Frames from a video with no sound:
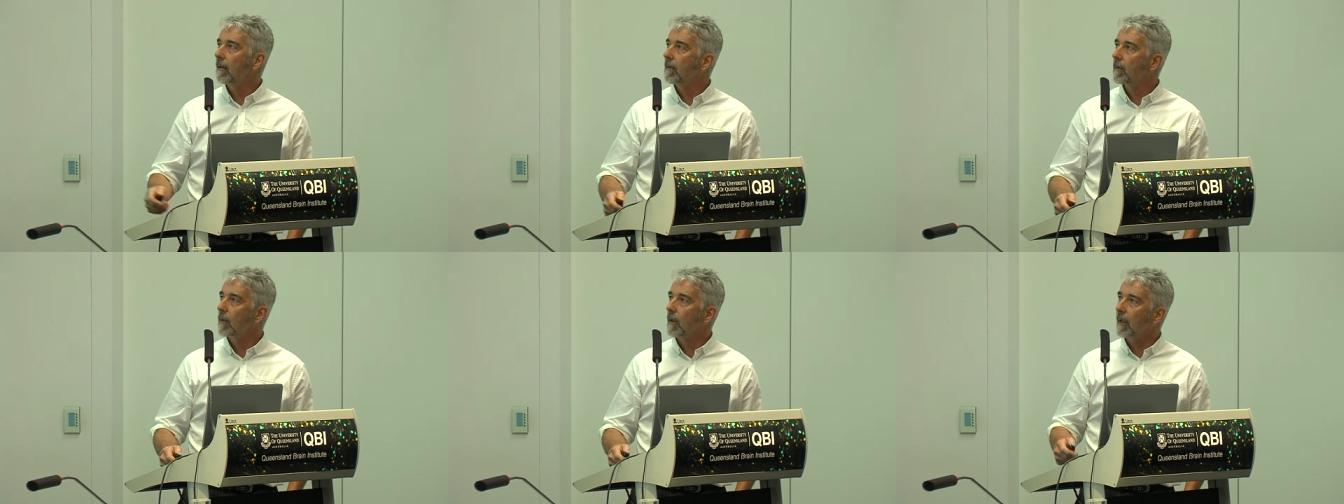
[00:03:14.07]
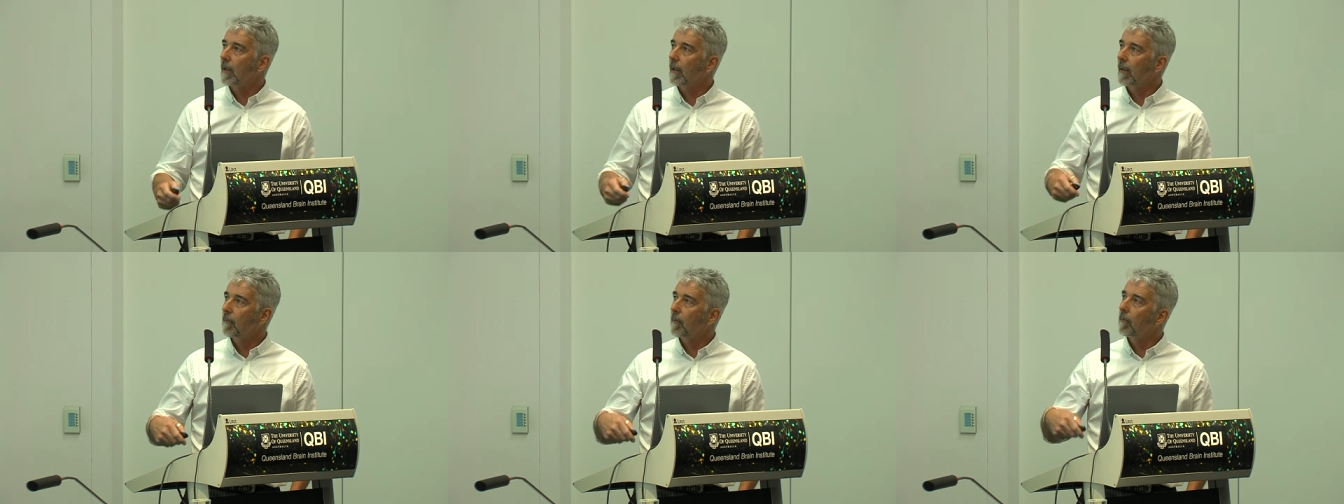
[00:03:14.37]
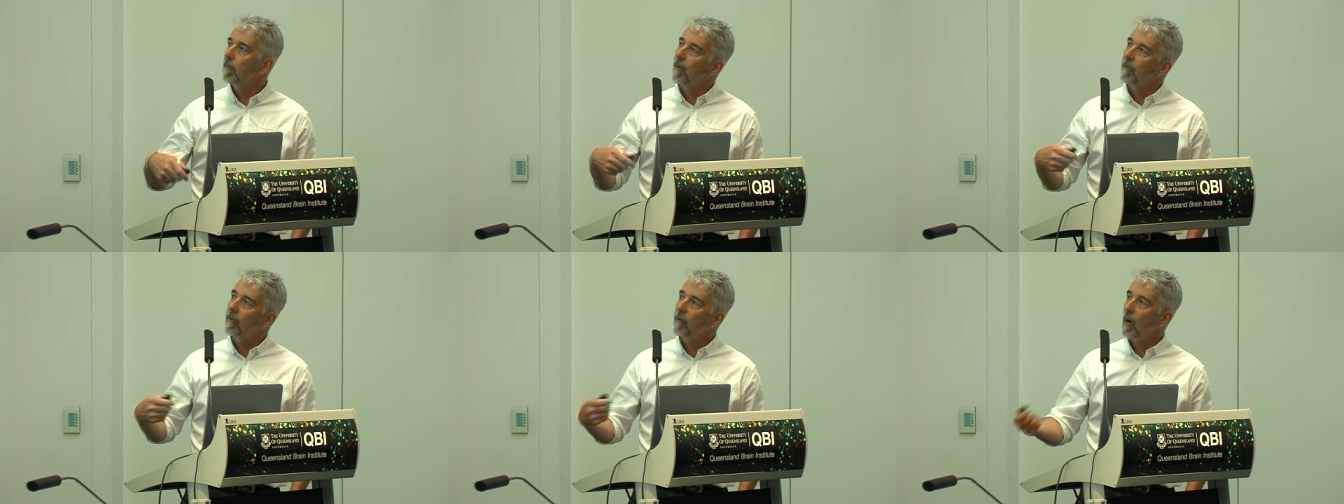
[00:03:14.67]
So you can
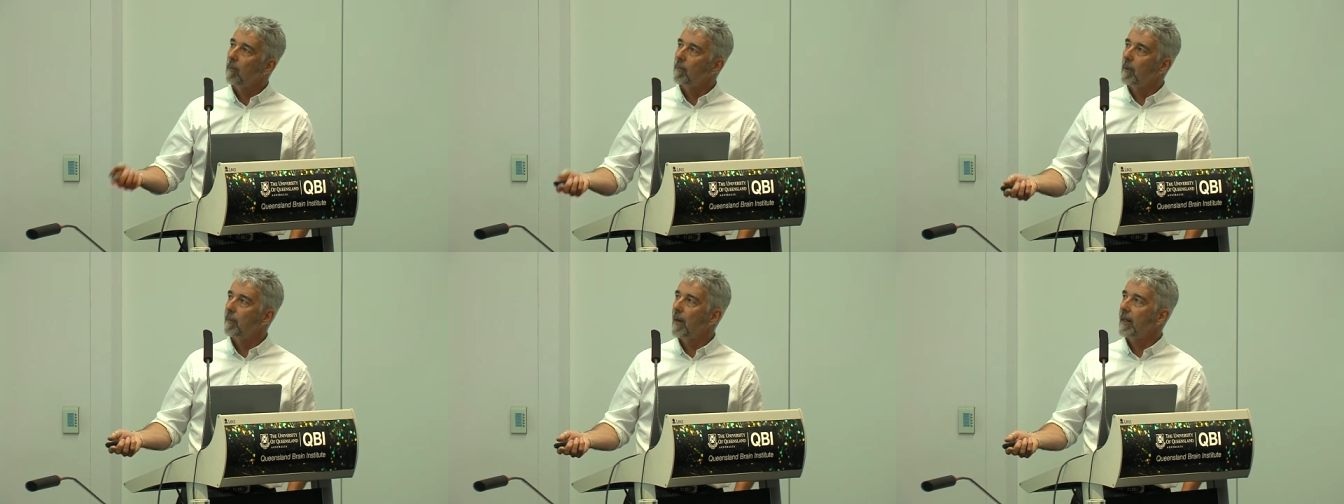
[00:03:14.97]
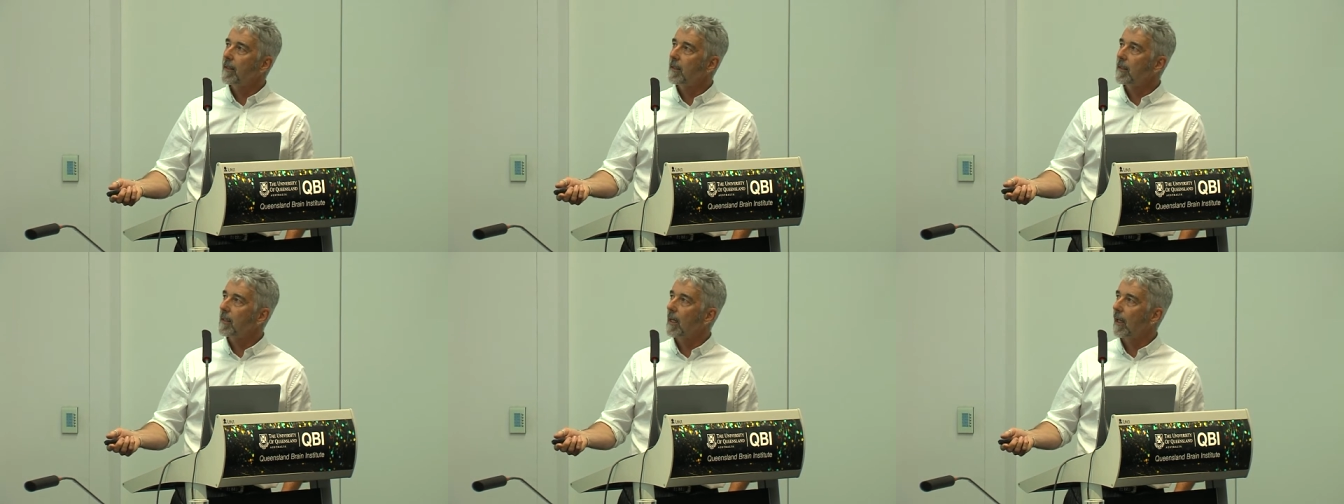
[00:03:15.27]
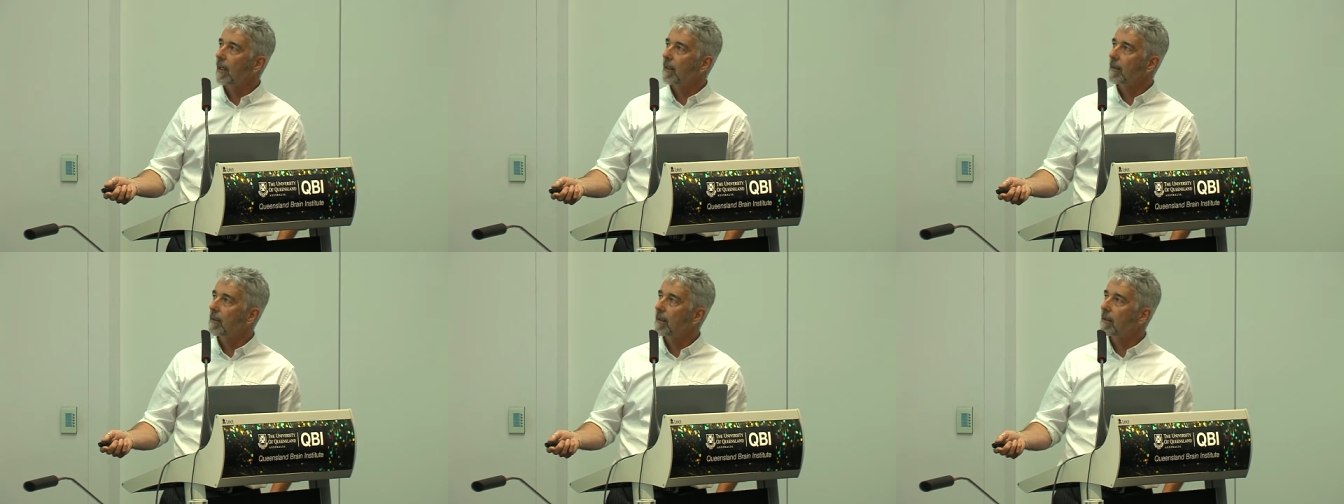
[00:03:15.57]
perform a
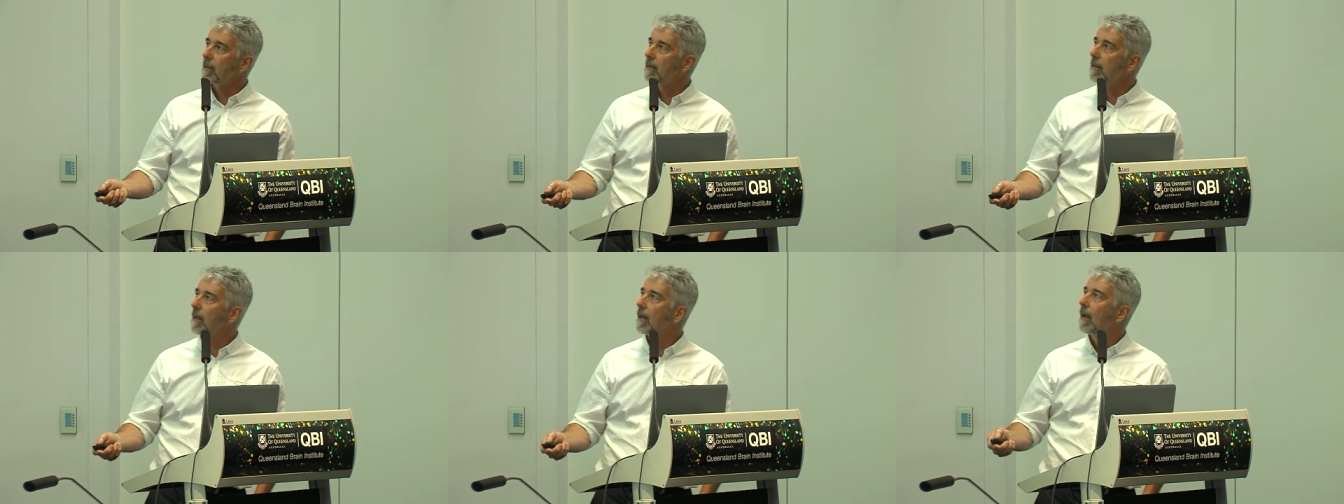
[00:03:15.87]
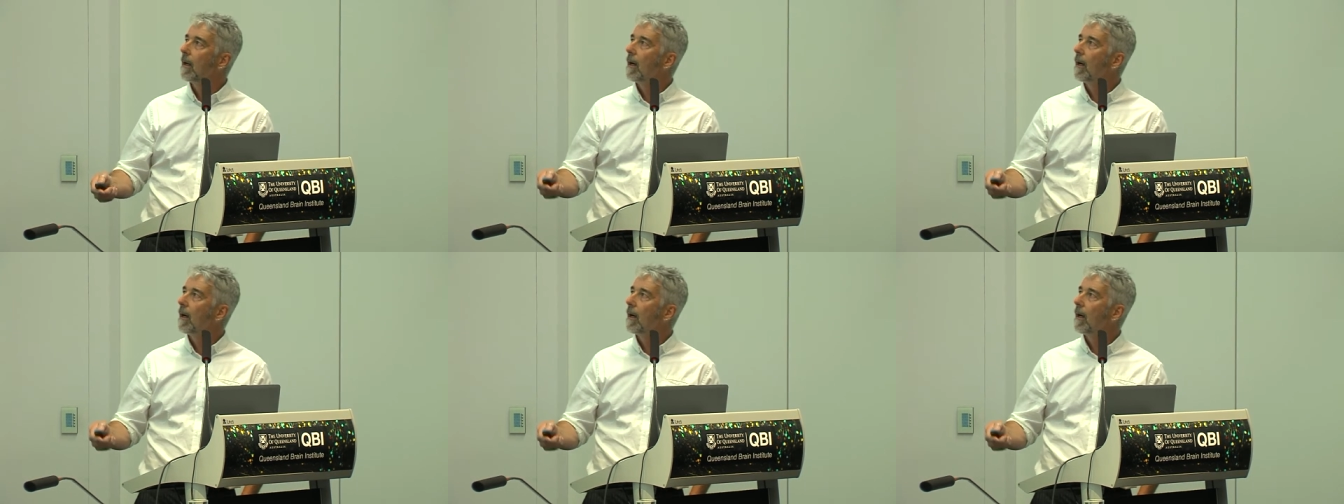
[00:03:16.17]
meta-analysis